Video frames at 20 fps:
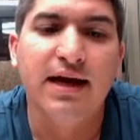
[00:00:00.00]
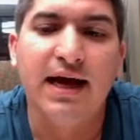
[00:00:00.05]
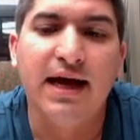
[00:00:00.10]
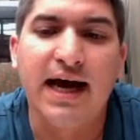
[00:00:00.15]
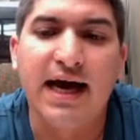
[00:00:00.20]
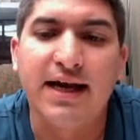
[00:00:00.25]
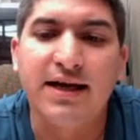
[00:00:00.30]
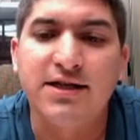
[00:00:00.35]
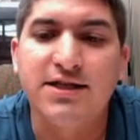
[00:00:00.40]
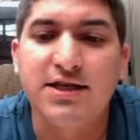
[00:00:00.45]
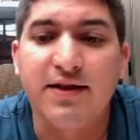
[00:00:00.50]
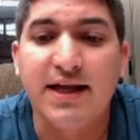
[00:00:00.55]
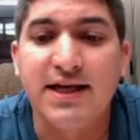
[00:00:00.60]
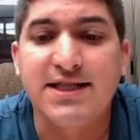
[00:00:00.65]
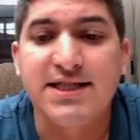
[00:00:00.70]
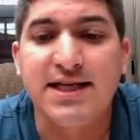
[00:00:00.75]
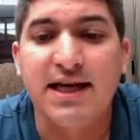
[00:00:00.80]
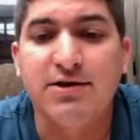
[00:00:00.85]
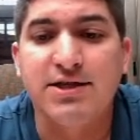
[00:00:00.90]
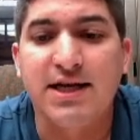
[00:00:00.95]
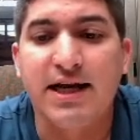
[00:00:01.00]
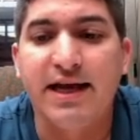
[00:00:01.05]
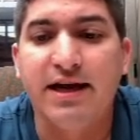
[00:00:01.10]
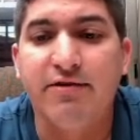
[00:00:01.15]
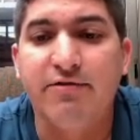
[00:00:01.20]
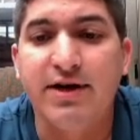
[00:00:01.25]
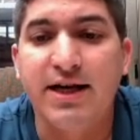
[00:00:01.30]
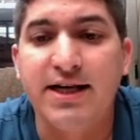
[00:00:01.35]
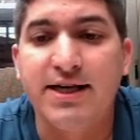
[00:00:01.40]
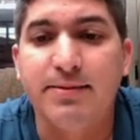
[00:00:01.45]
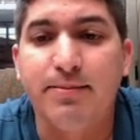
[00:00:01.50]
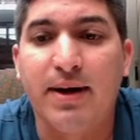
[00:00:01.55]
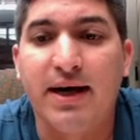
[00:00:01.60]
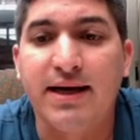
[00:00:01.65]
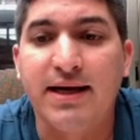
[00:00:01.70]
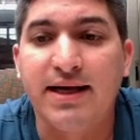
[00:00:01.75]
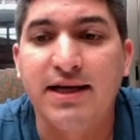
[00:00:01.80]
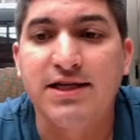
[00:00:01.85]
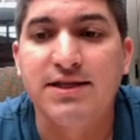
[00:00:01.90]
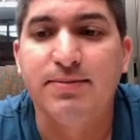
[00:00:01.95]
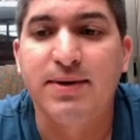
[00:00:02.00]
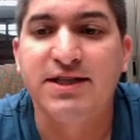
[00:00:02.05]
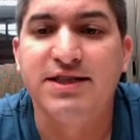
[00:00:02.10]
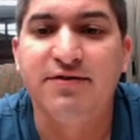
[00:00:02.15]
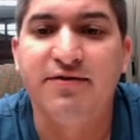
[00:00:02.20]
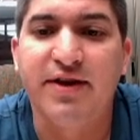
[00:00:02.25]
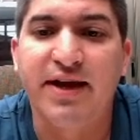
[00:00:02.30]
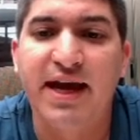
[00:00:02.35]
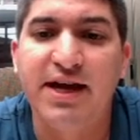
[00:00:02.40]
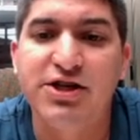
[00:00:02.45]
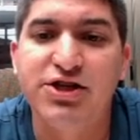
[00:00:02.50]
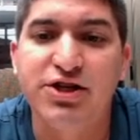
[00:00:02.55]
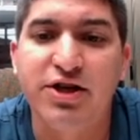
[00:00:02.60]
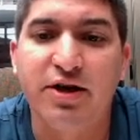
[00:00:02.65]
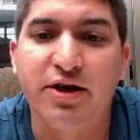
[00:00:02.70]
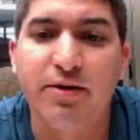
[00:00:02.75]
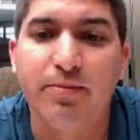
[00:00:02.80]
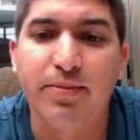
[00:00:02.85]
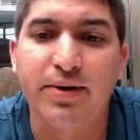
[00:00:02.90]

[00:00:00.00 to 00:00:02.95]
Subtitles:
And so that sounds like a really demanding specification,